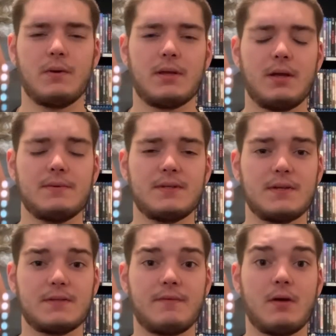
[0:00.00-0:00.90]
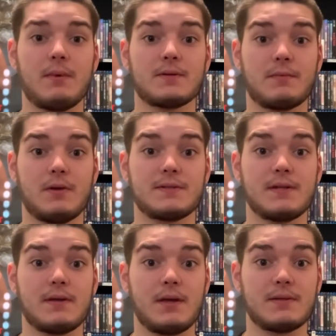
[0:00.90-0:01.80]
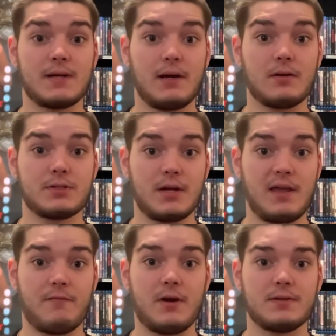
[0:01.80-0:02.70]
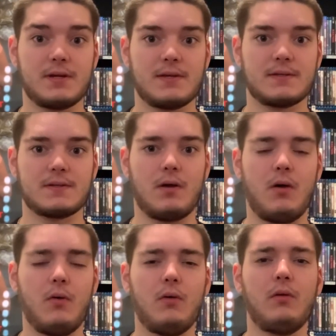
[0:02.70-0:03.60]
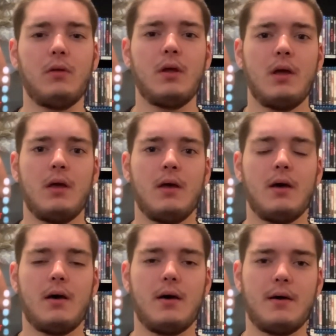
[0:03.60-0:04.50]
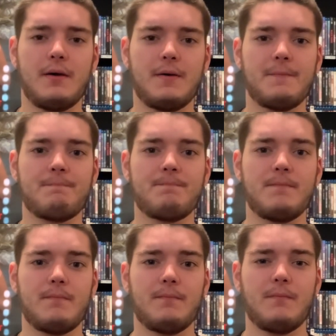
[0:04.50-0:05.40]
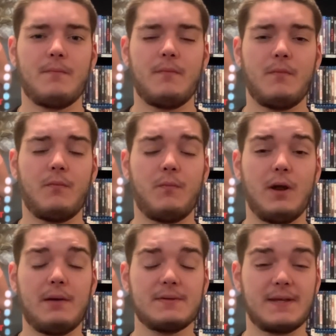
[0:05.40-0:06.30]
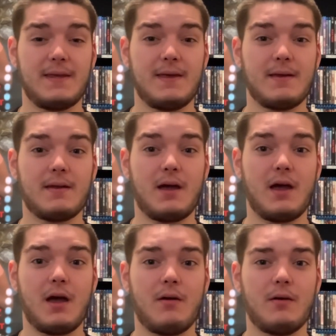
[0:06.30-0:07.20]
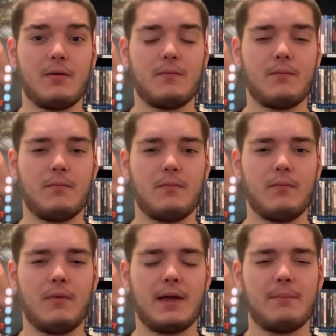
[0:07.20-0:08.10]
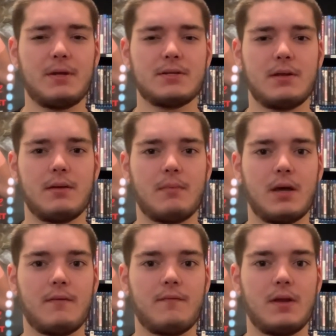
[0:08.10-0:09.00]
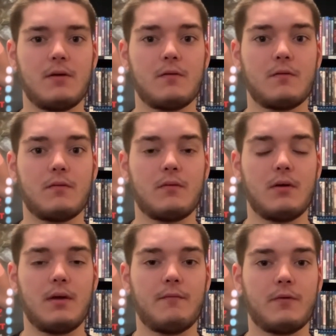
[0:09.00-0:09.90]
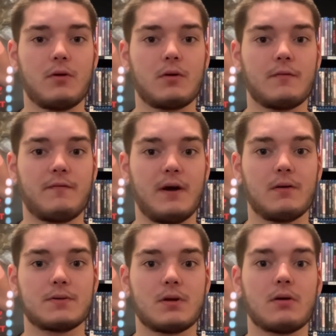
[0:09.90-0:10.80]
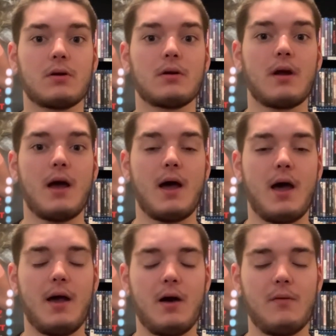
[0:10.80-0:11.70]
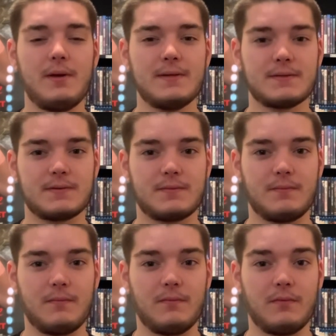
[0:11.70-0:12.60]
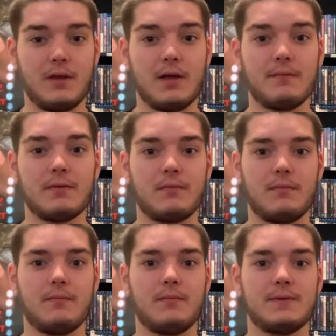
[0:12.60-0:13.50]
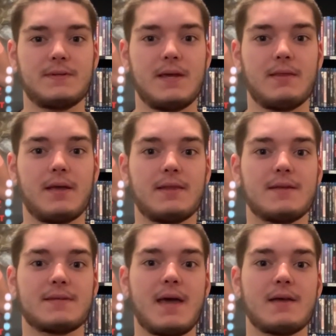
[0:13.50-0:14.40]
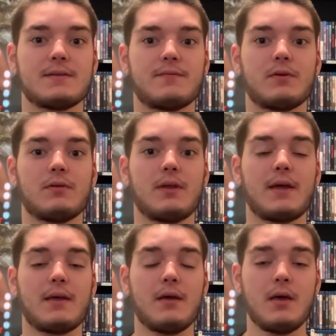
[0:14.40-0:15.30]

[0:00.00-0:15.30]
when it comes to this film, as well as the entire Chucky franchise as a whole, when I was a kid, like I mentioned in my video for Firestarter, I always loved seeing like these ads for like